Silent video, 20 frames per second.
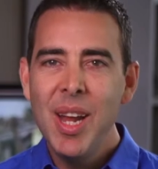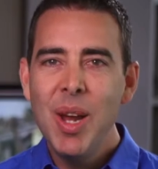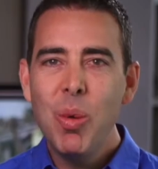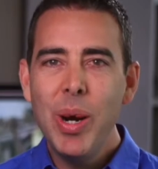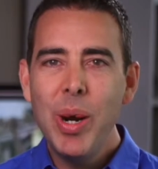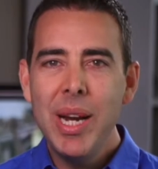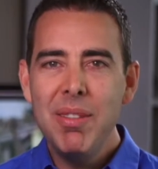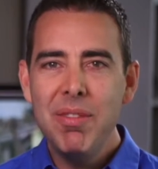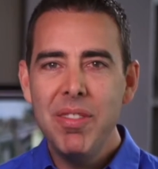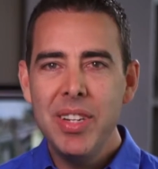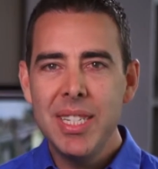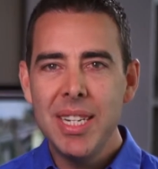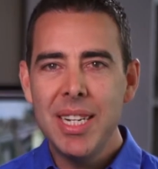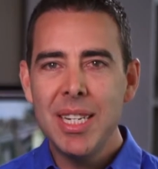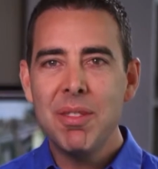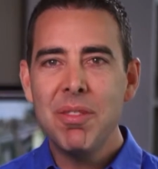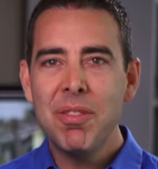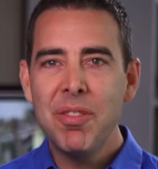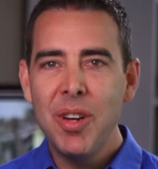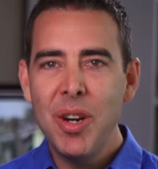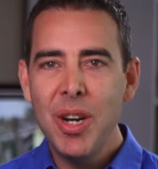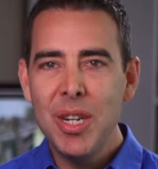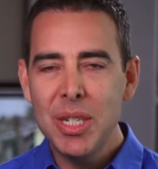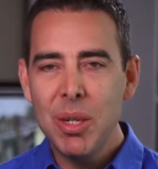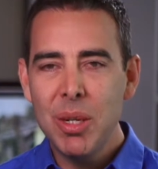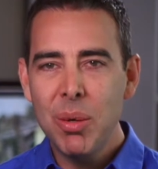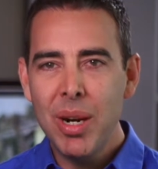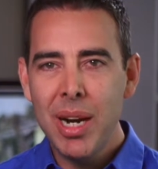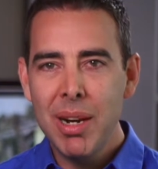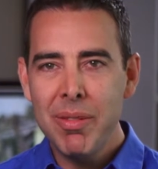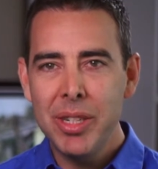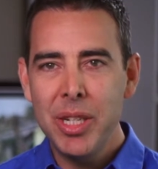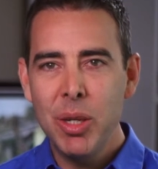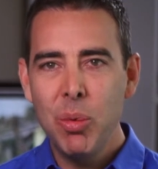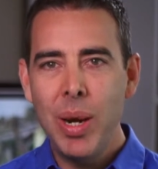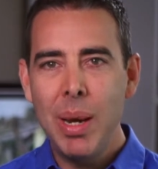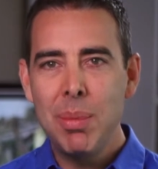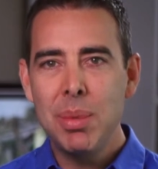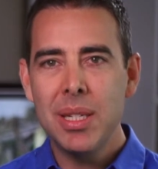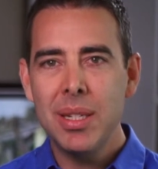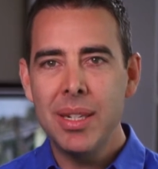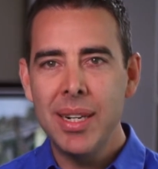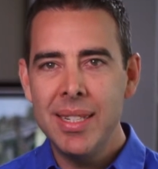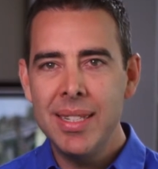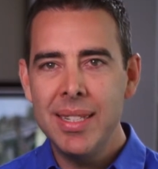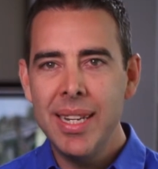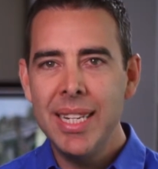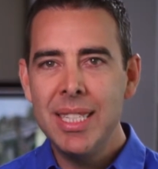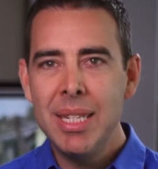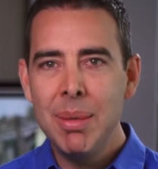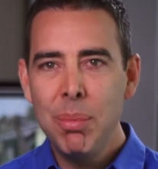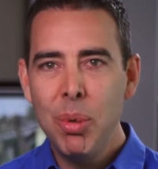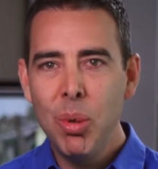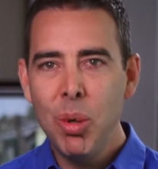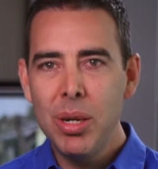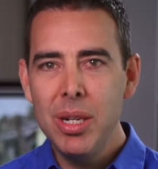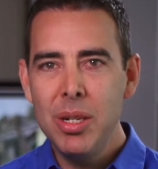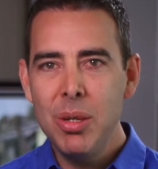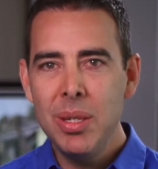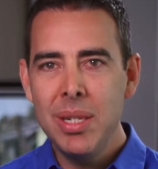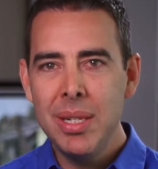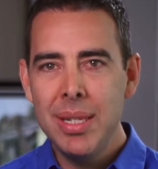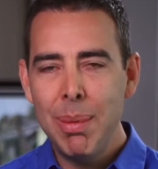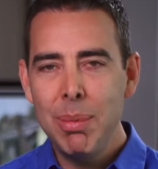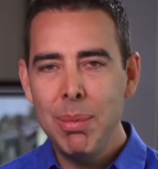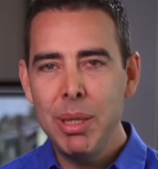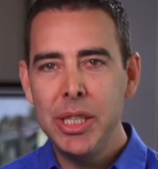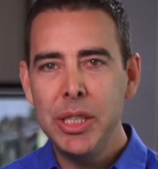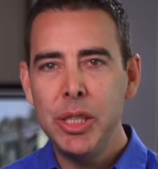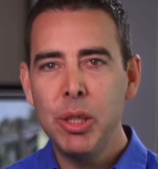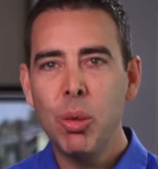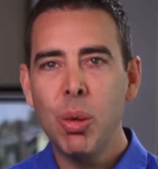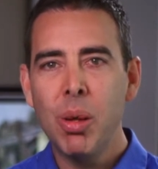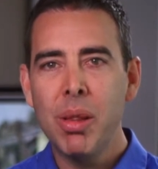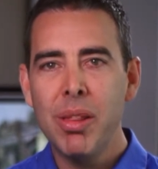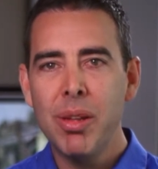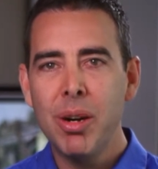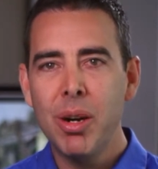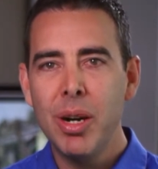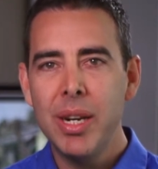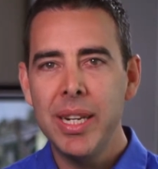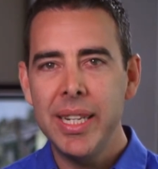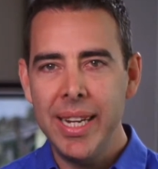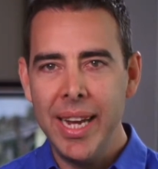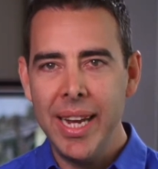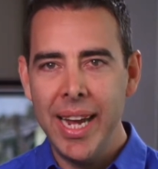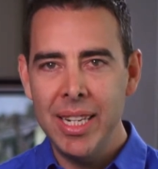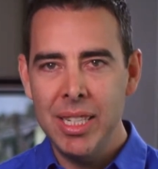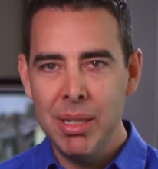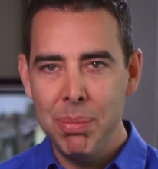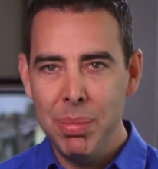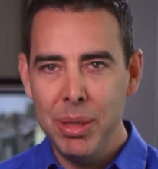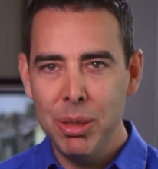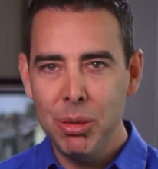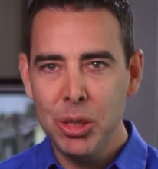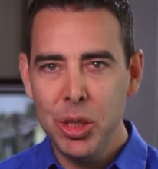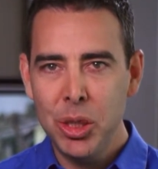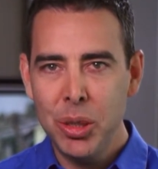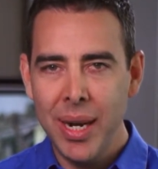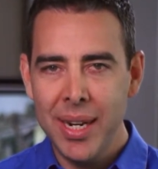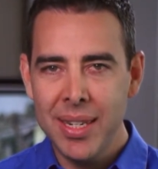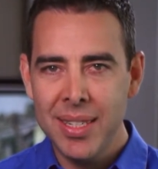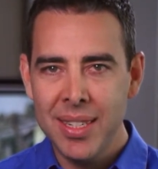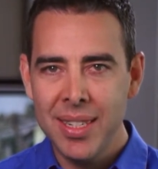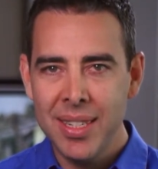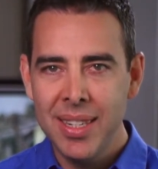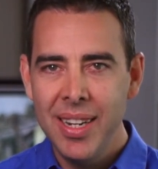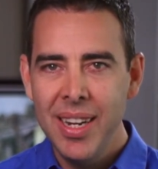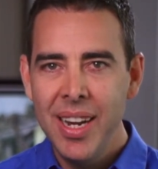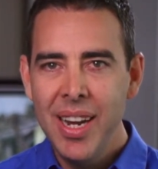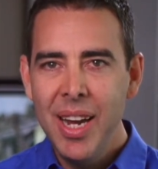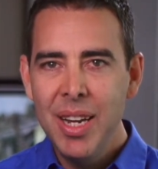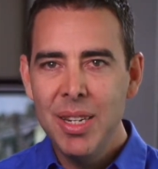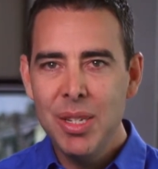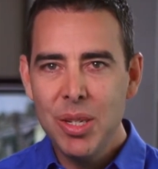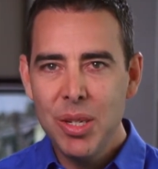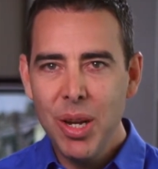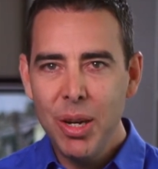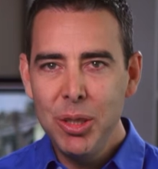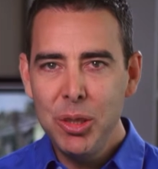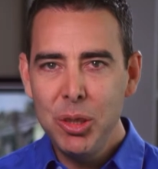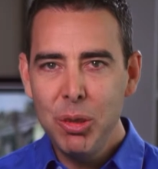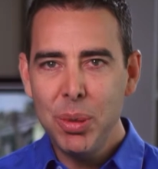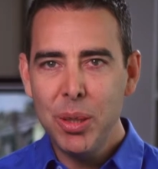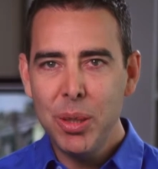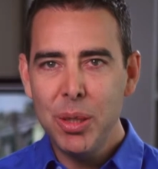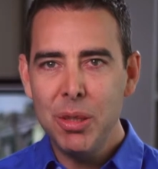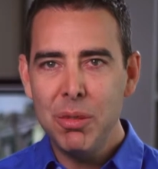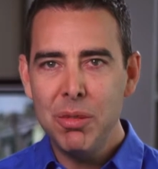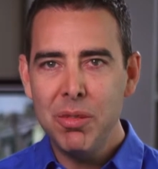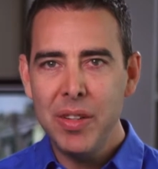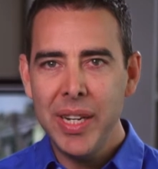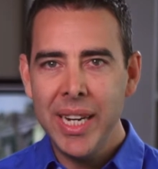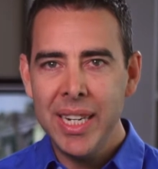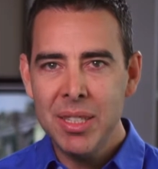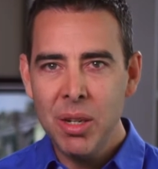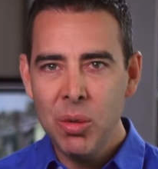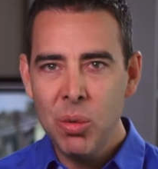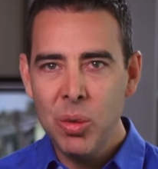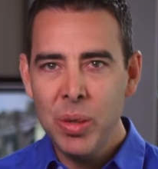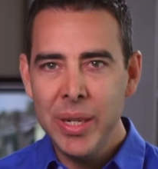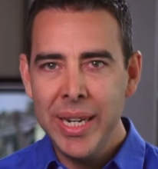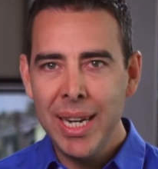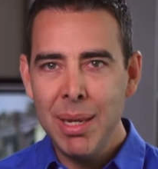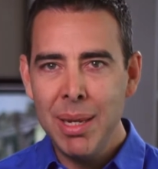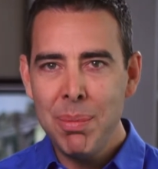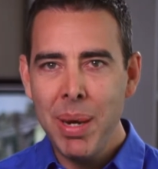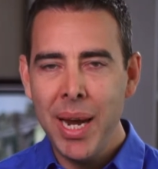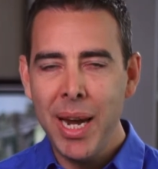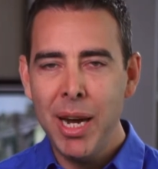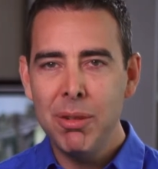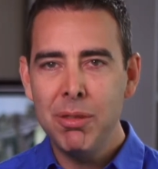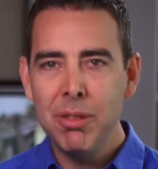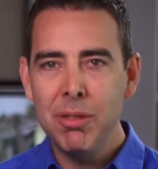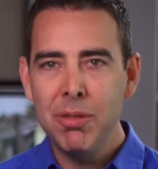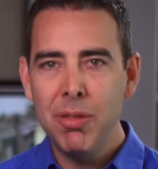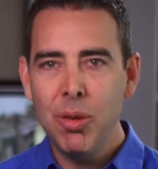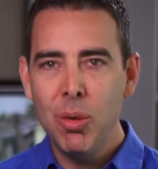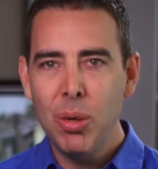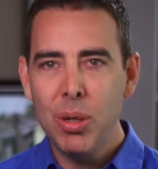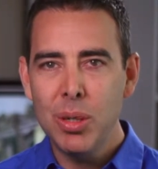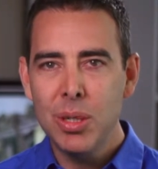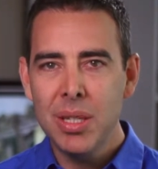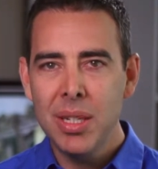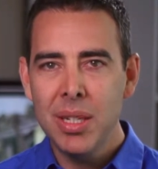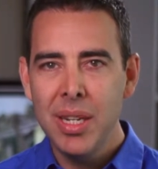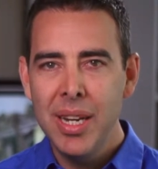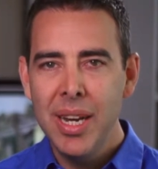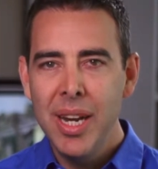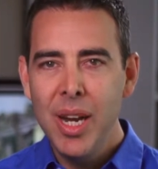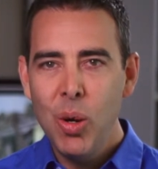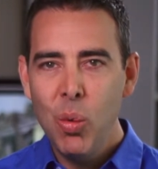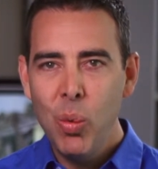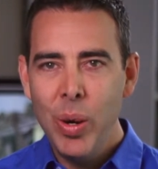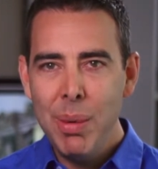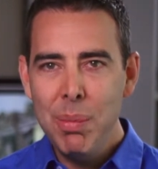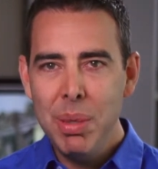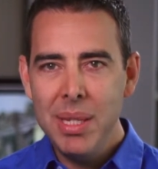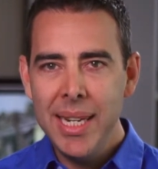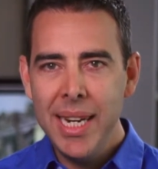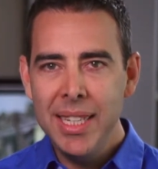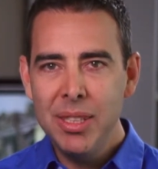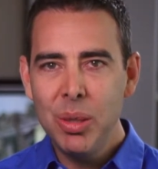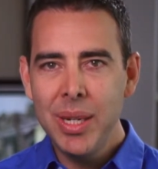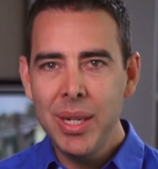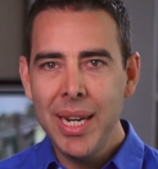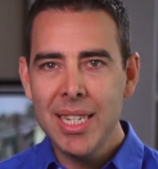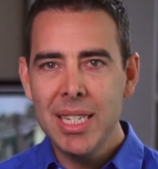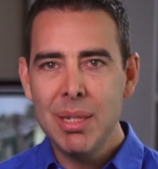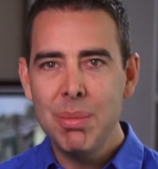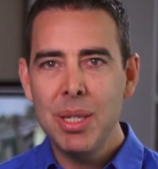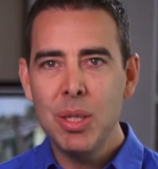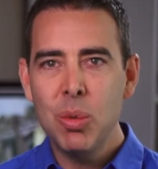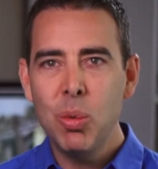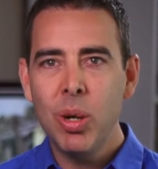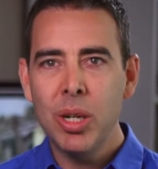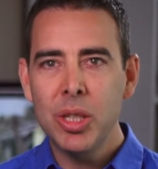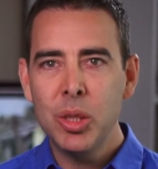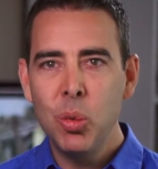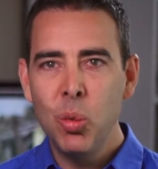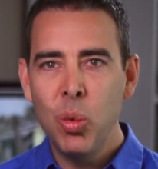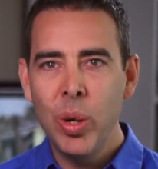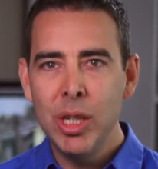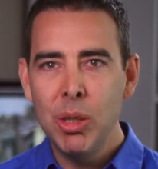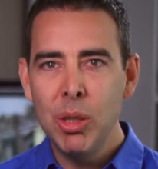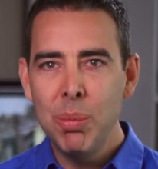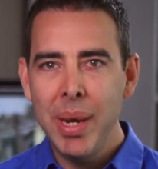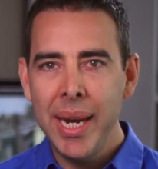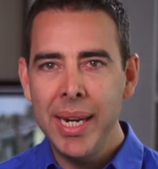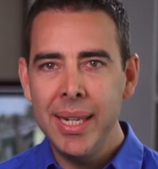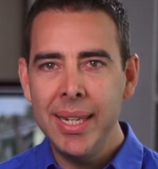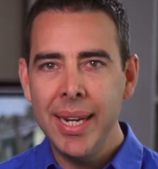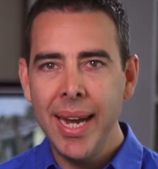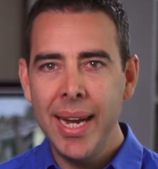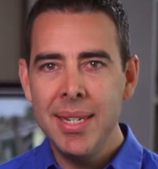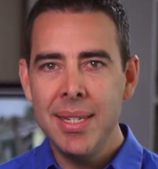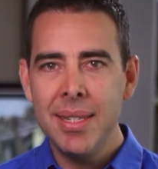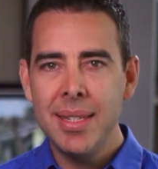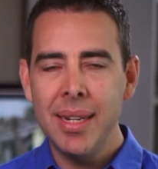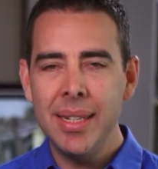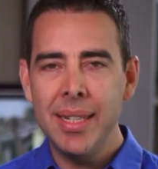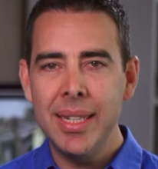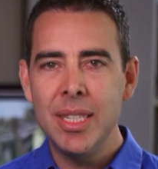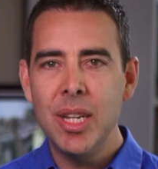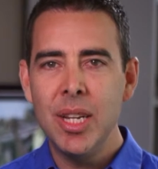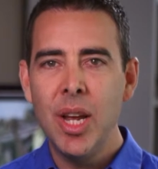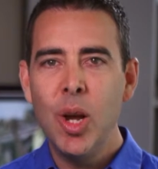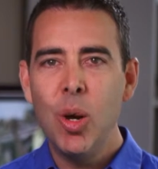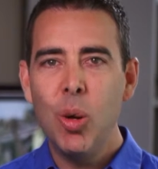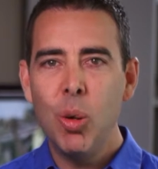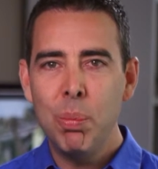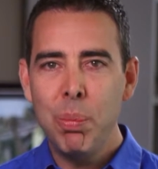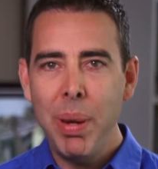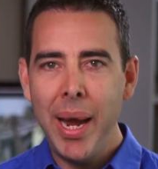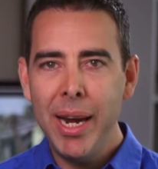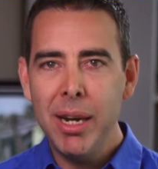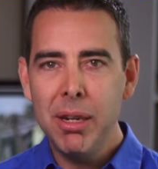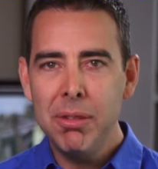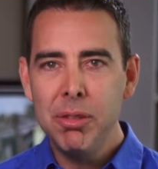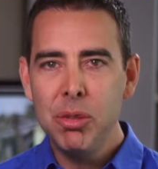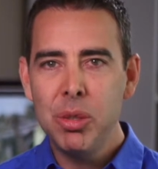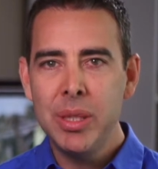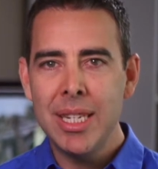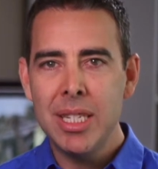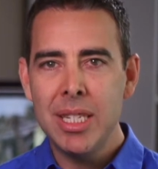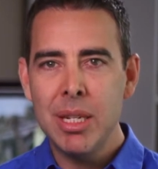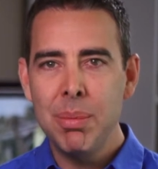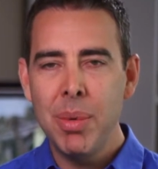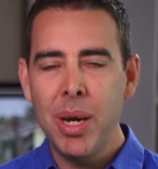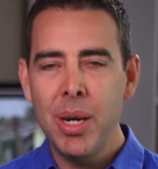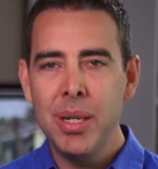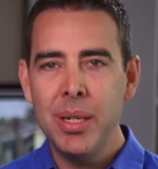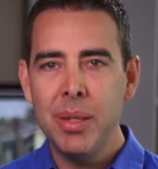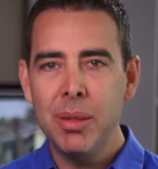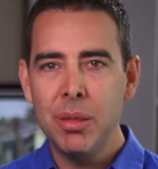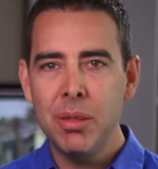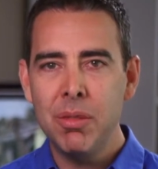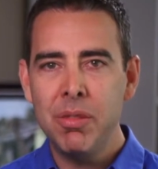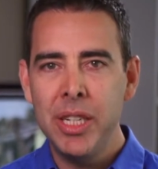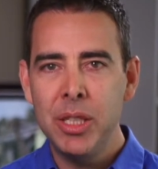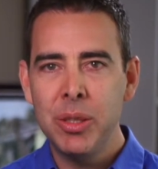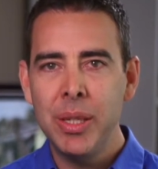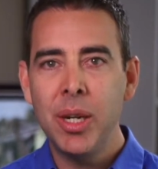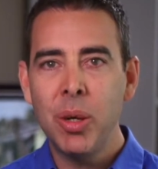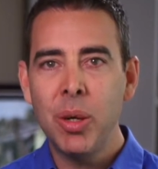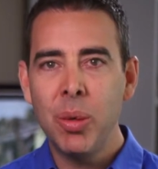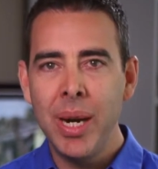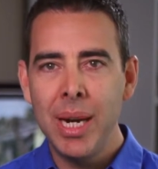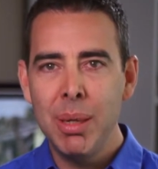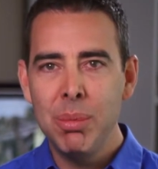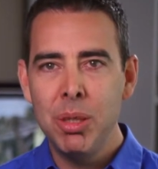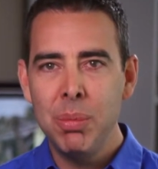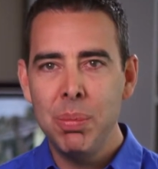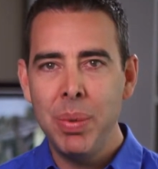When visitors first arrive on your website, it's important to establish your authority and to build trust. Social proof is a really powerful force. When potential customers watch well-made case studies or powerful testimonials featuring credible